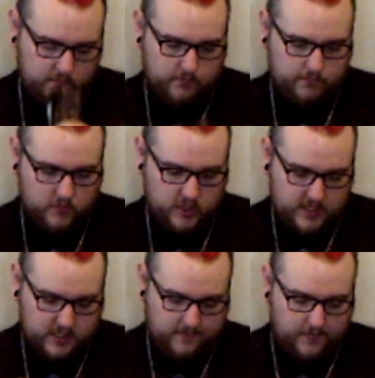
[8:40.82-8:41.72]
It
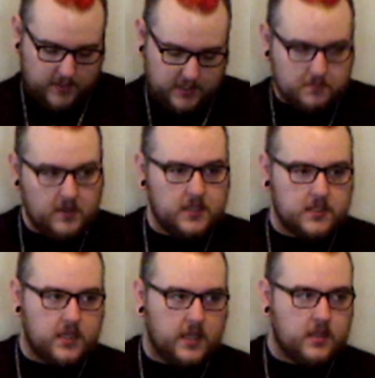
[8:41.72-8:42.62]
definitely smells
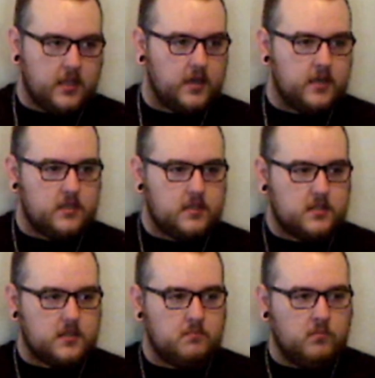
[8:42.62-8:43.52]
like
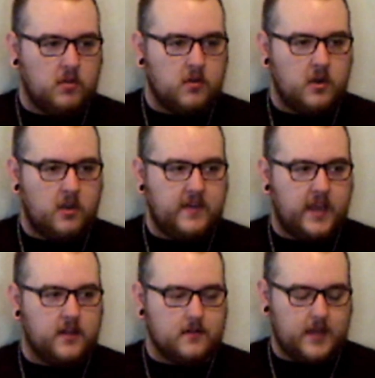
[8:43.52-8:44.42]
there's more of a
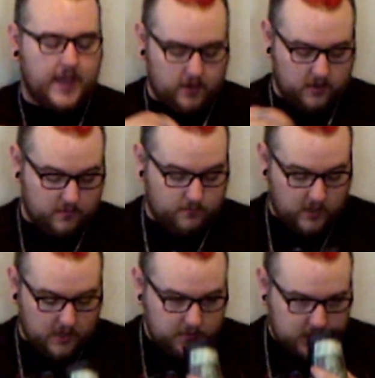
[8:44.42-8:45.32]
lighter
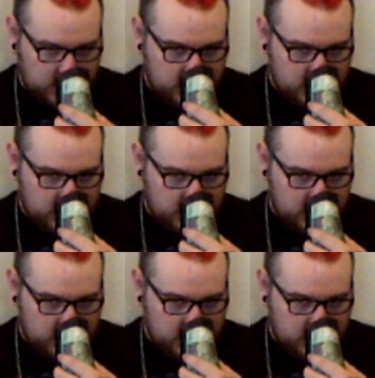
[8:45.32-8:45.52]
roast.